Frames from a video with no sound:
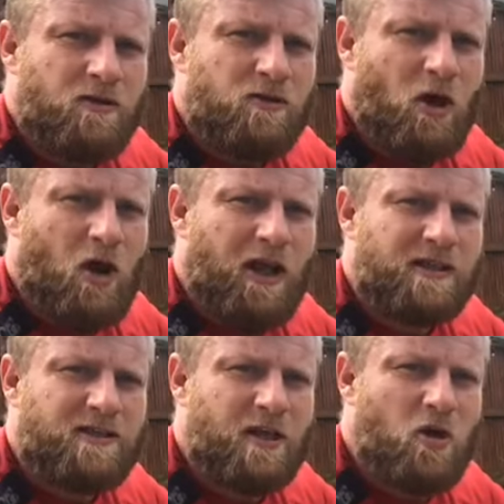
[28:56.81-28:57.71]
So,
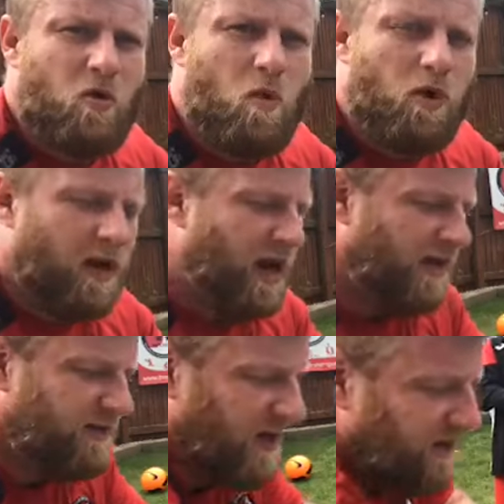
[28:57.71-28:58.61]
let's see who won,
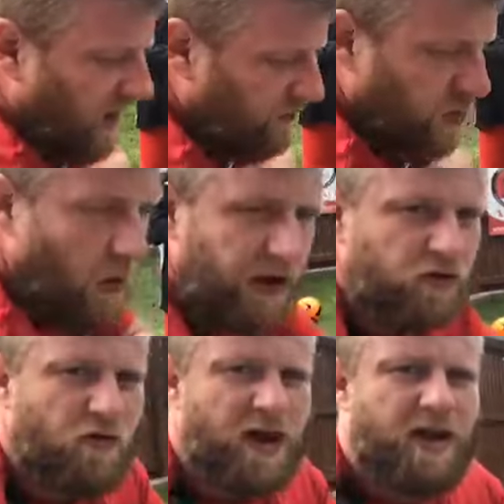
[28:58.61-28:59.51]
guys. Get yourselves a quick
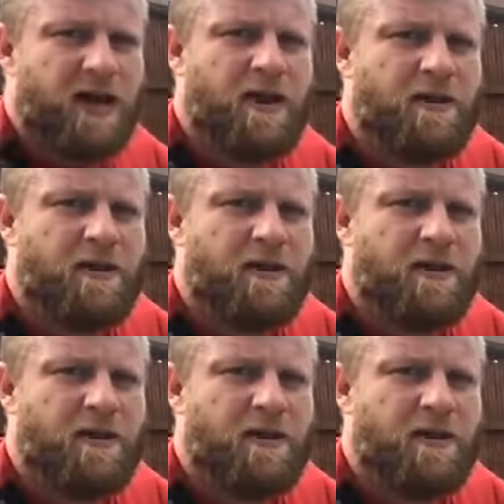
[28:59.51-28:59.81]
drink.